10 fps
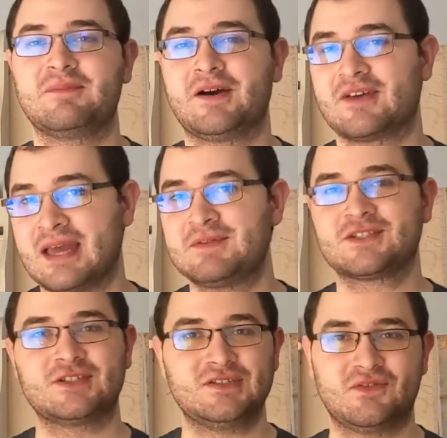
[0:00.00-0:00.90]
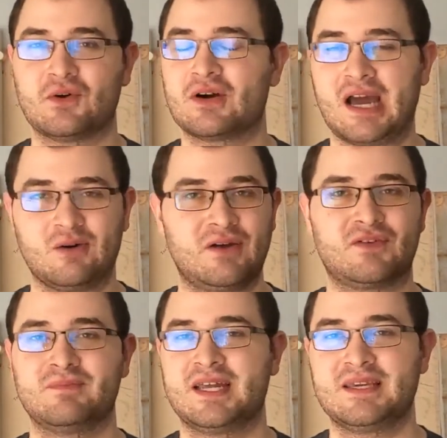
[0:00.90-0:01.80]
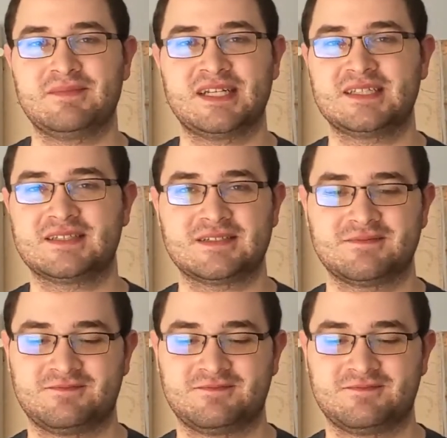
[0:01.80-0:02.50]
about chemistry for however many minutes.